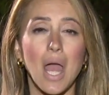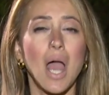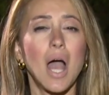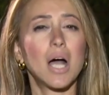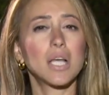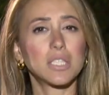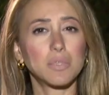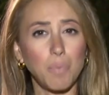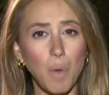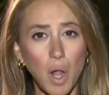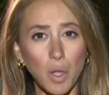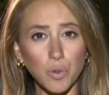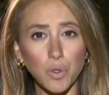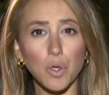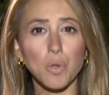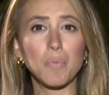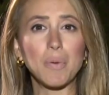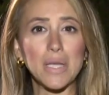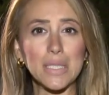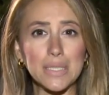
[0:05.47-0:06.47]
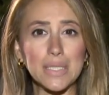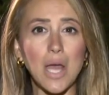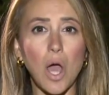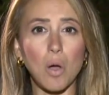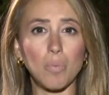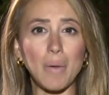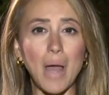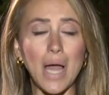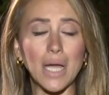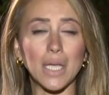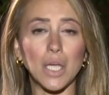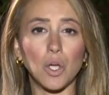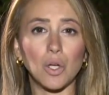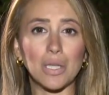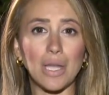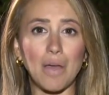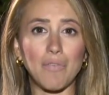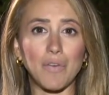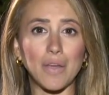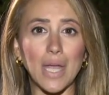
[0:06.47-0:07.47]
A small group is now back here at
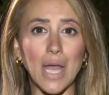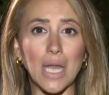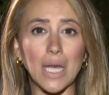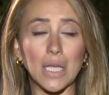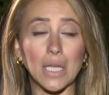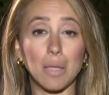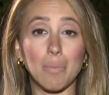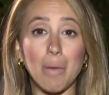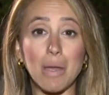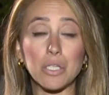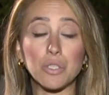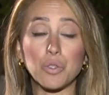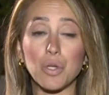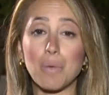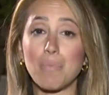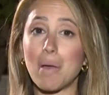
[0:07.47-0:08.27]
Lafayette Elementary,